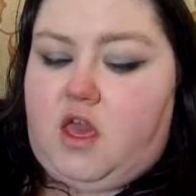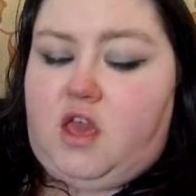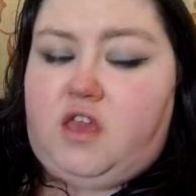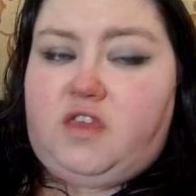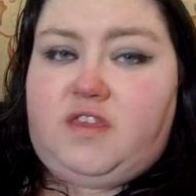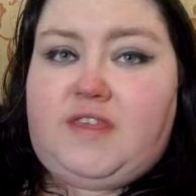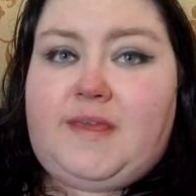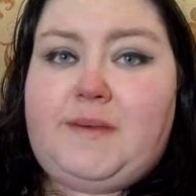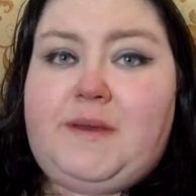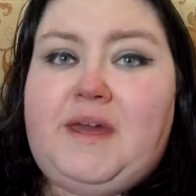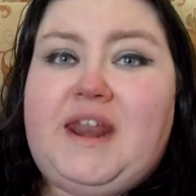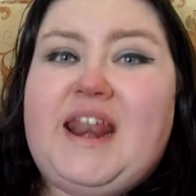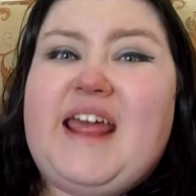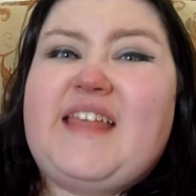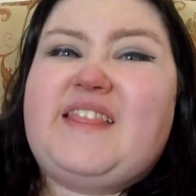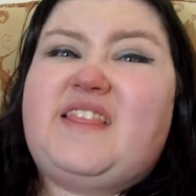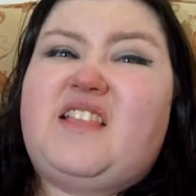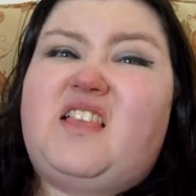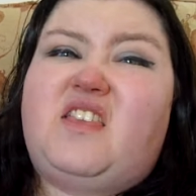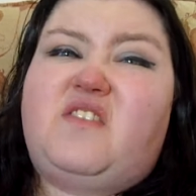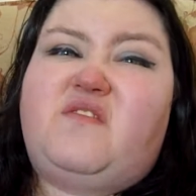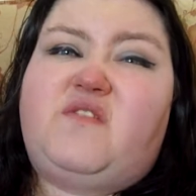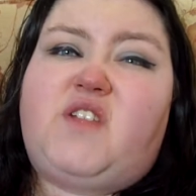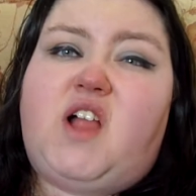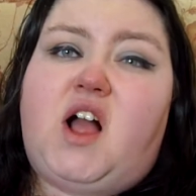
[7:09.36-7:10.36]
So I'm going to end
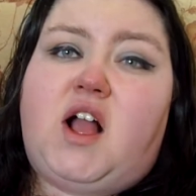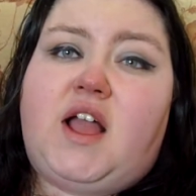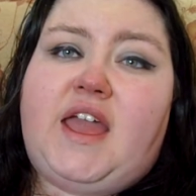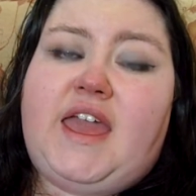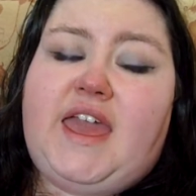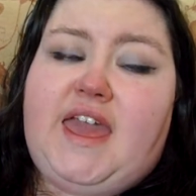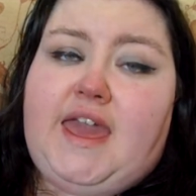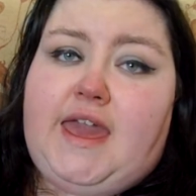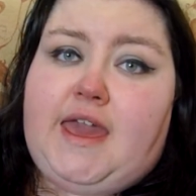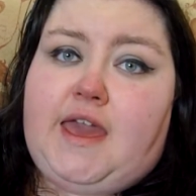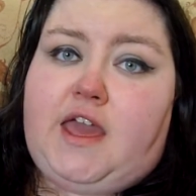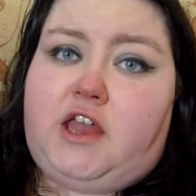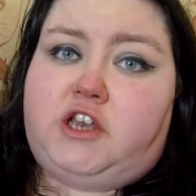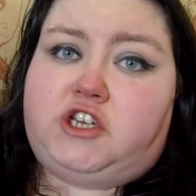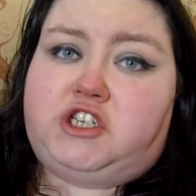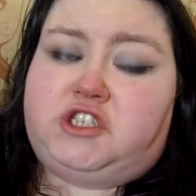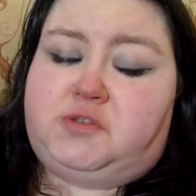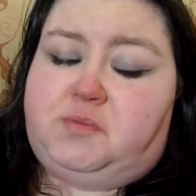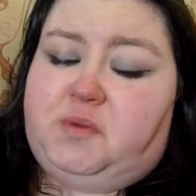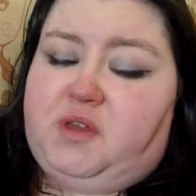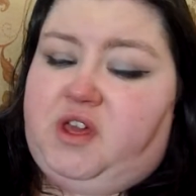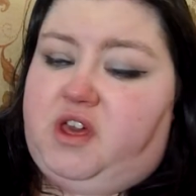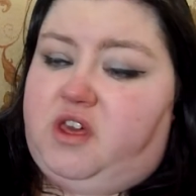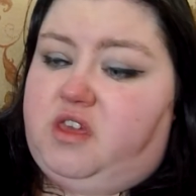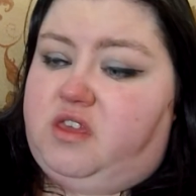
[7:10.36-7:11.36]
this vlog here
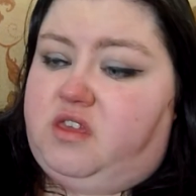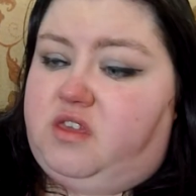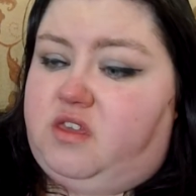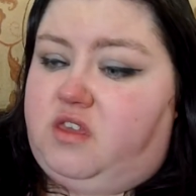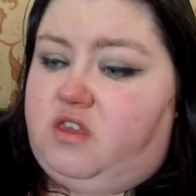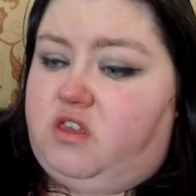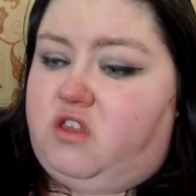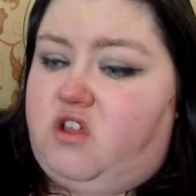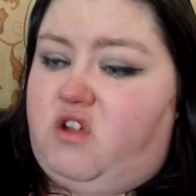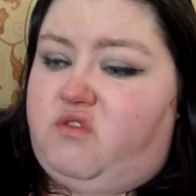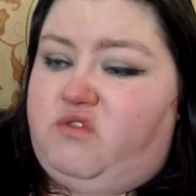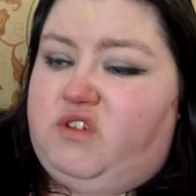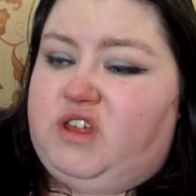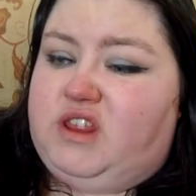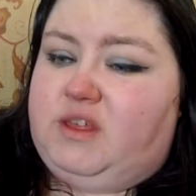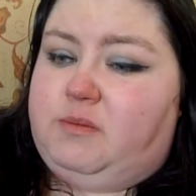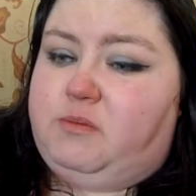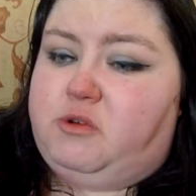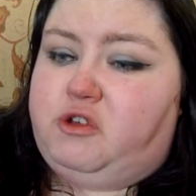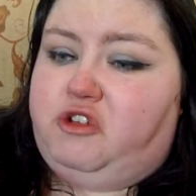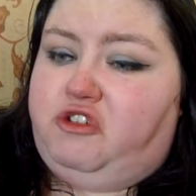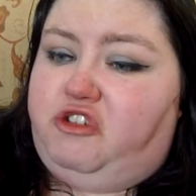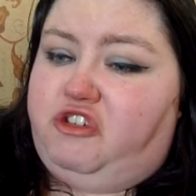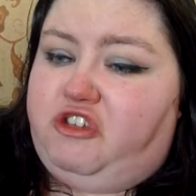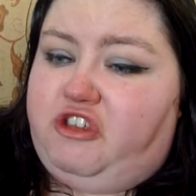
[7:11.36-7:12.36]
just because there's not really
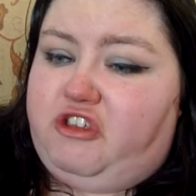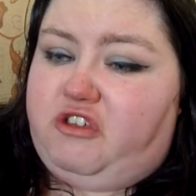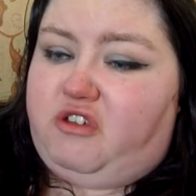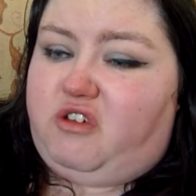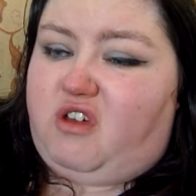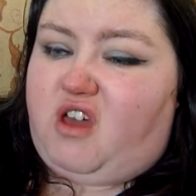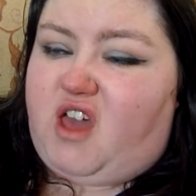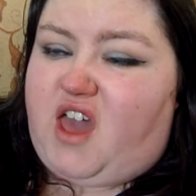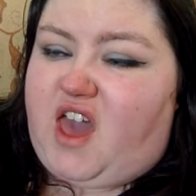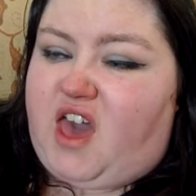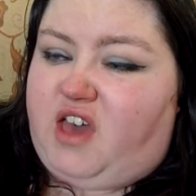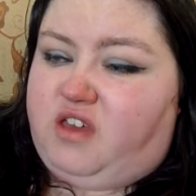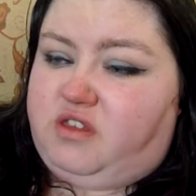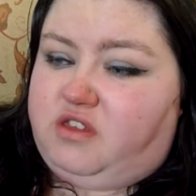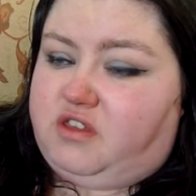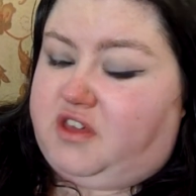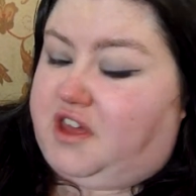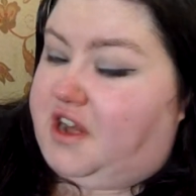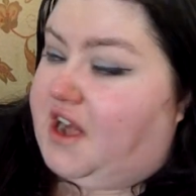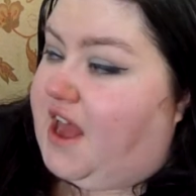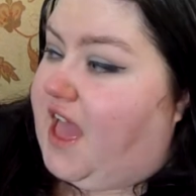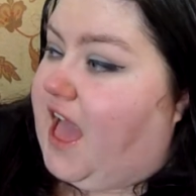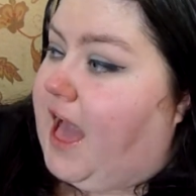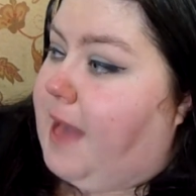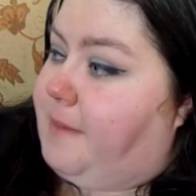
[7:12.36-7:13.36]
much else
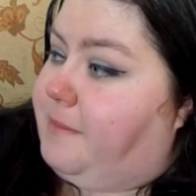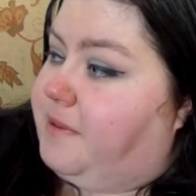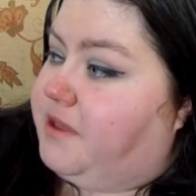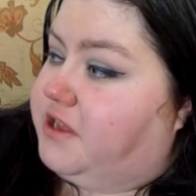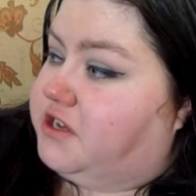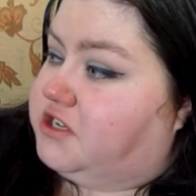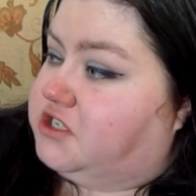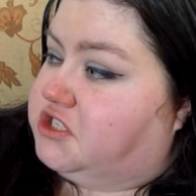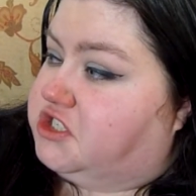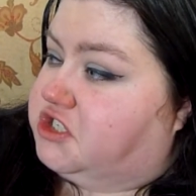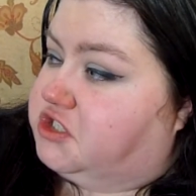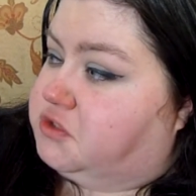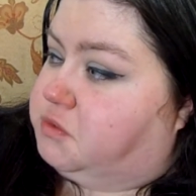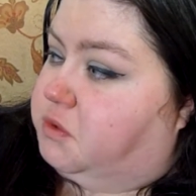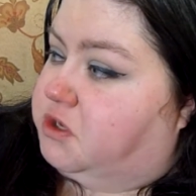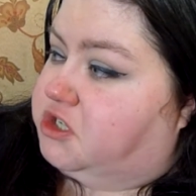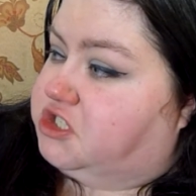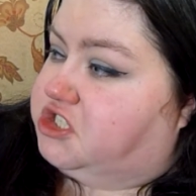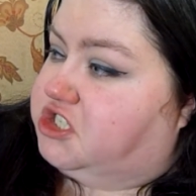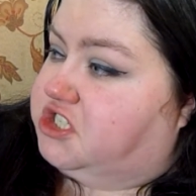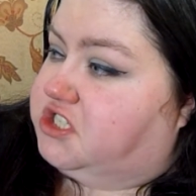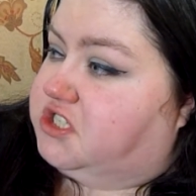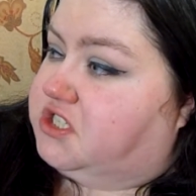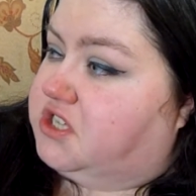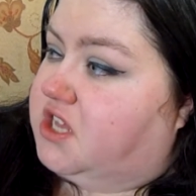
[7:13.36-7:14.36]
gonna happen. Just
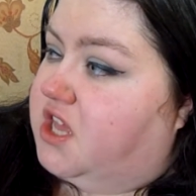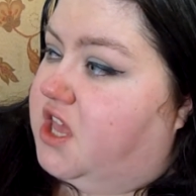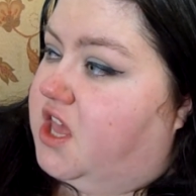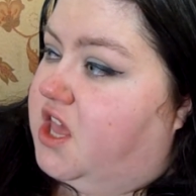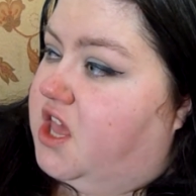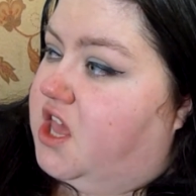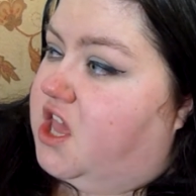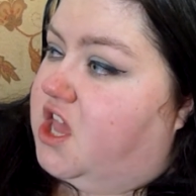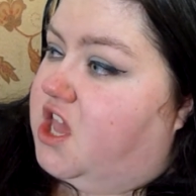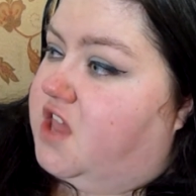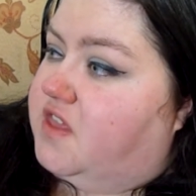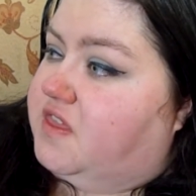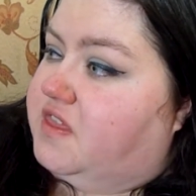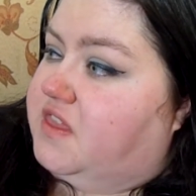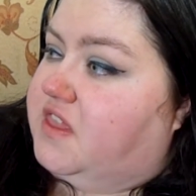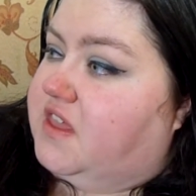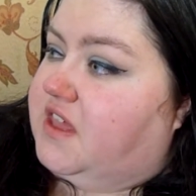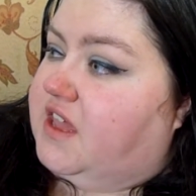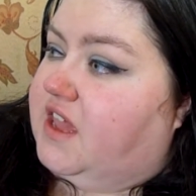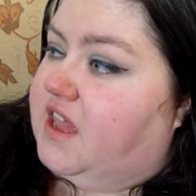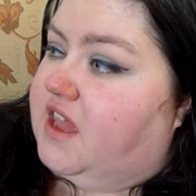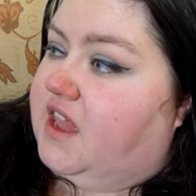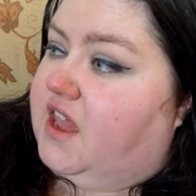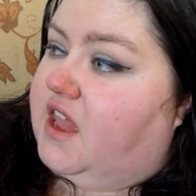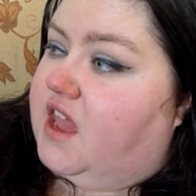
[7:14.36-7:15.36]
watching
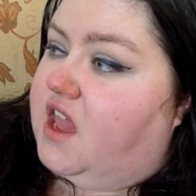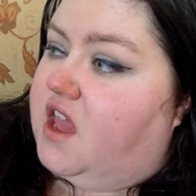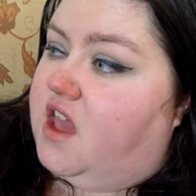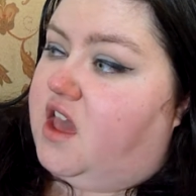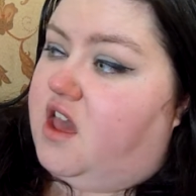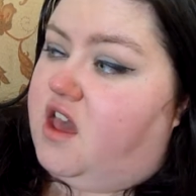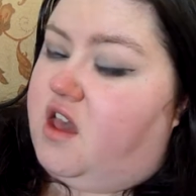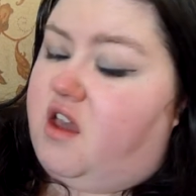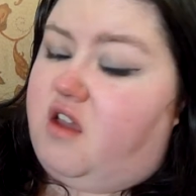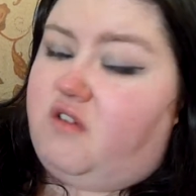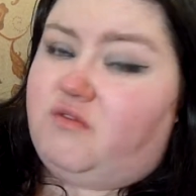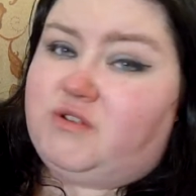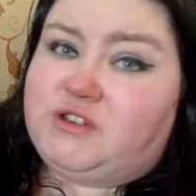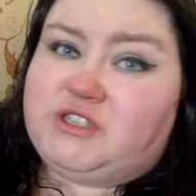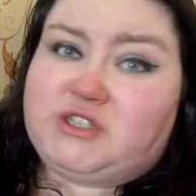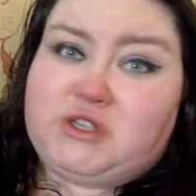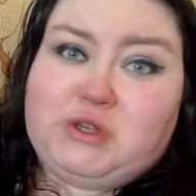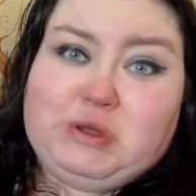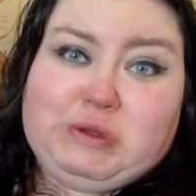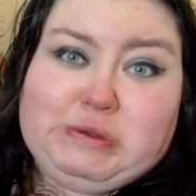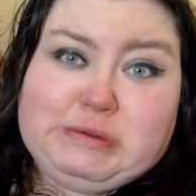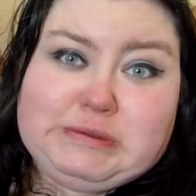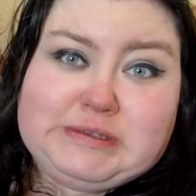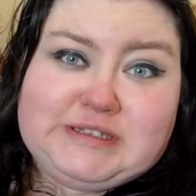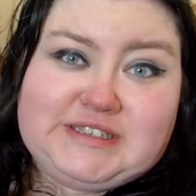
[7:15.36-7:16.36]
the
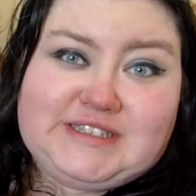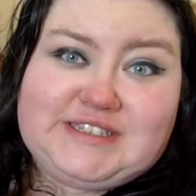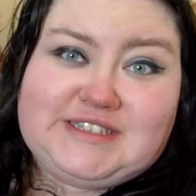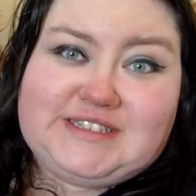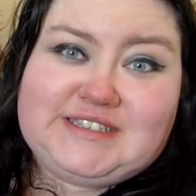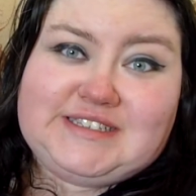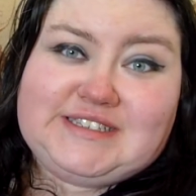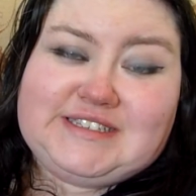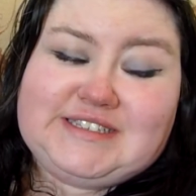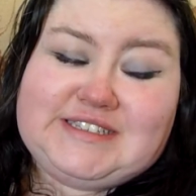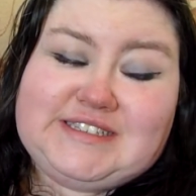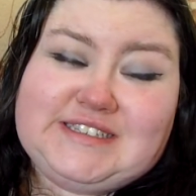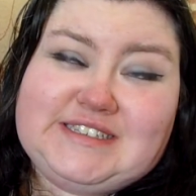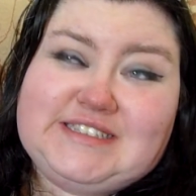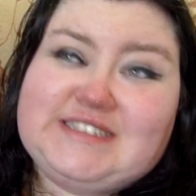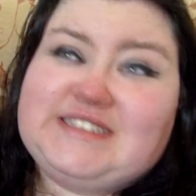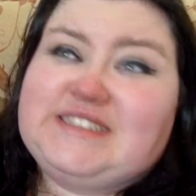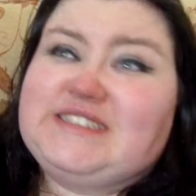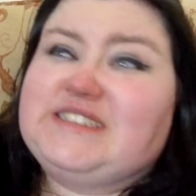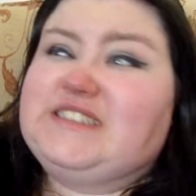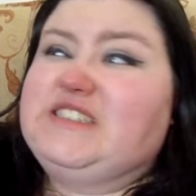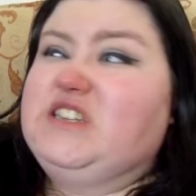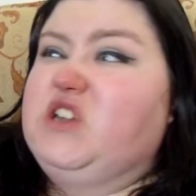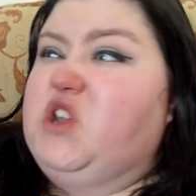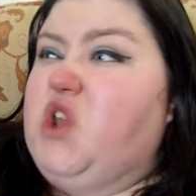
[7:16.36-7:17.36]
results,
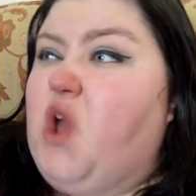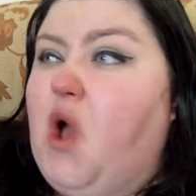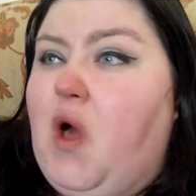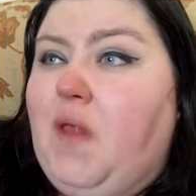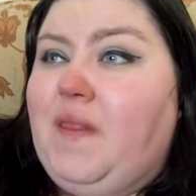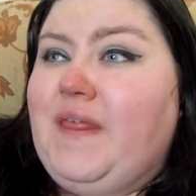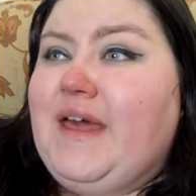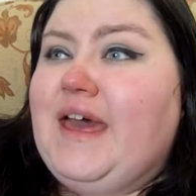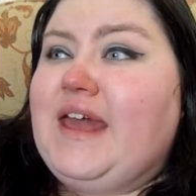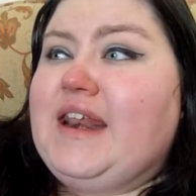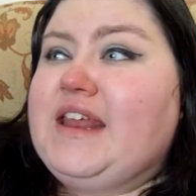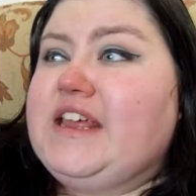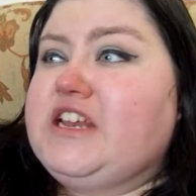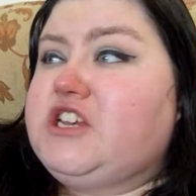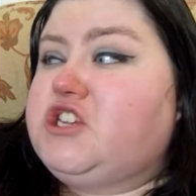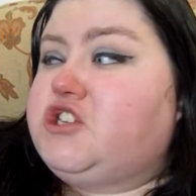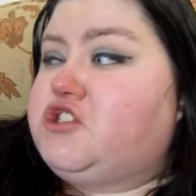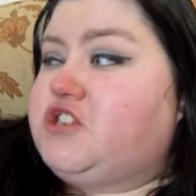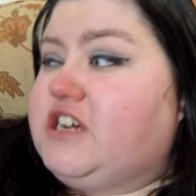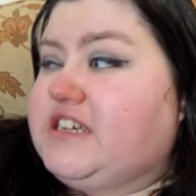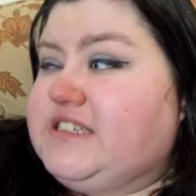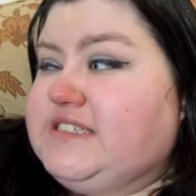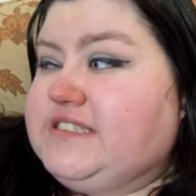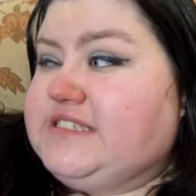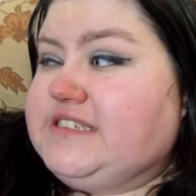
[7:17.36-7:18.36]
not that
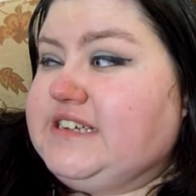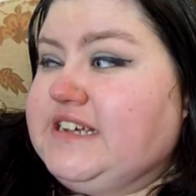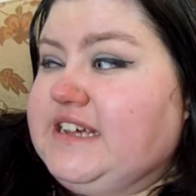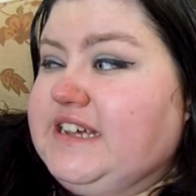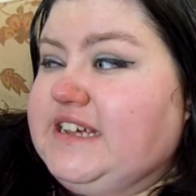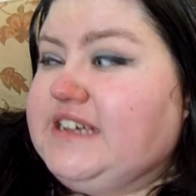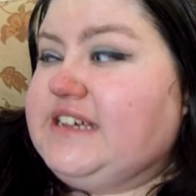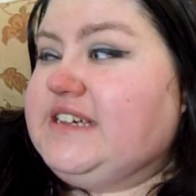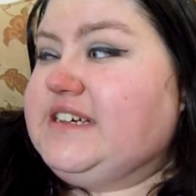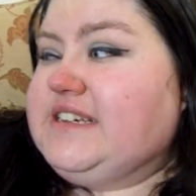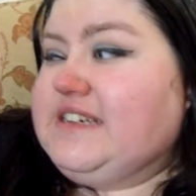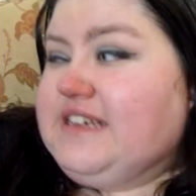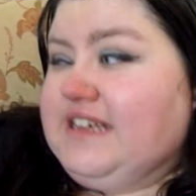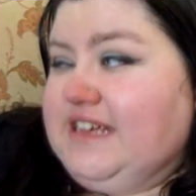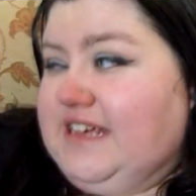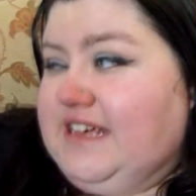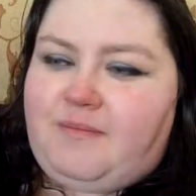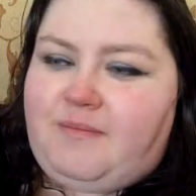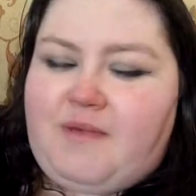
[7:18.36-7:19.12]
interesting.